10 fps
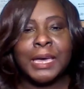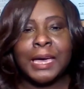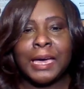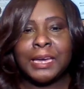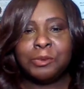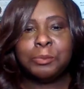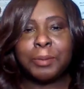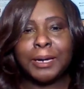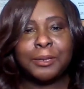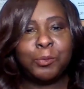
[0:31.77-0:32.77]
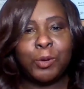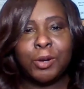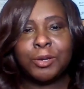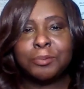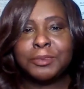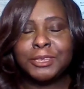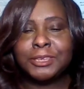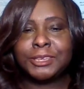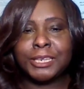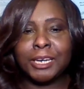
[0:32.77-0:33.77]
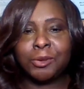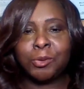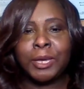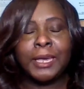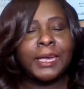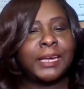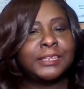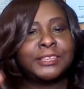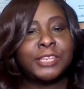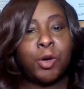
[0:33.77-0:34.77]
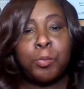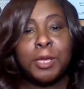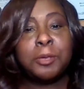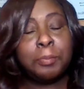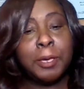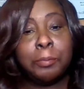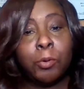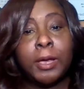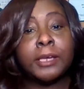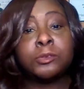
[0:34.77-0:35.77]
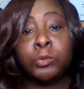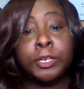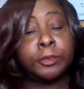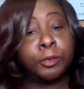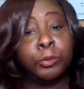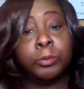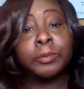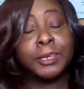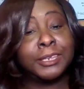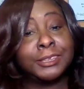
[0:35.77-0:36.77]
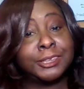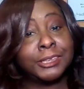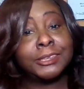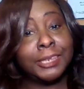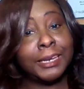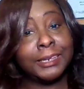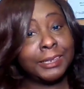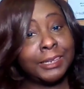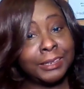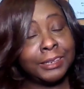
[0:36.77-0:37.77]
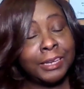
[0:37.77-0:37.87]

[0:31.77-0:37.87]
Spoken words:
Hi everybody, welcome to the channel. And so many people has went through things just like that.